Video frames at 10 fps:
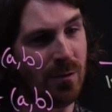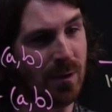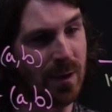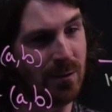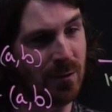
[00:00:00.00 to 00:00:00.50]

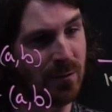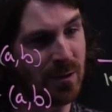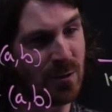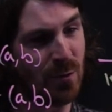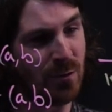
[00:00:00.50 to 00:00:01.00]
into
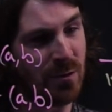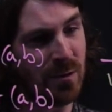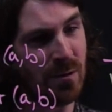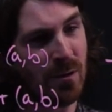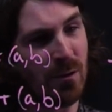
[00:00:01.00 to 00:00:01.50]
this quadrant
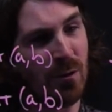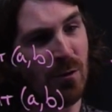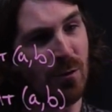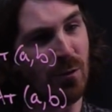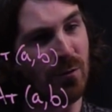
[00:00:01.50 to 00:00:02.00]

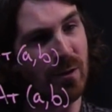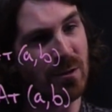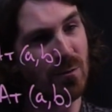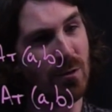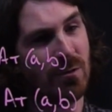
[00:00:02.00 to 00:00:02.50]
or this
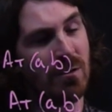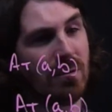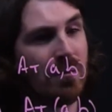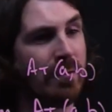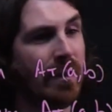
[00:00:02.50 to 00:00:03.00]
quadrant,
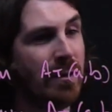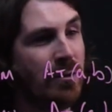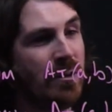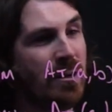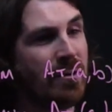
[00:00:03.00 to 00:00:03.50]
then you
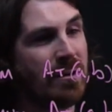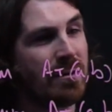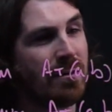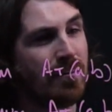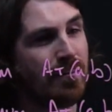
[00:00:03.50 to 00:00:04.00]
decrease
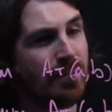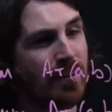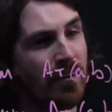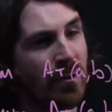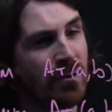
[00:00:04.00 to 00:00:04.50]

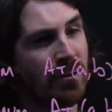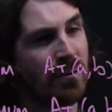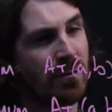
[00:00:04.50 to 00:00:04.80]
the function.